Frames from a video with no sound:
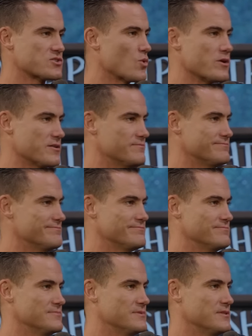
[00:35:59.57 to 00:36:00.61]
a sword.
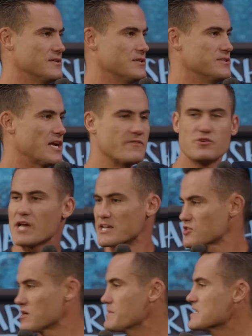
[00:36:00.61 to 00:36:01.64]
None of you guys
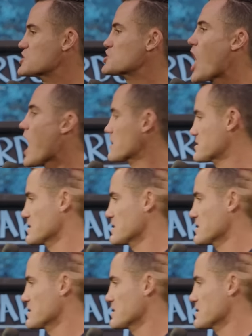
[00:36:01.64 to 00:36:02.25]
are gonna be in stocks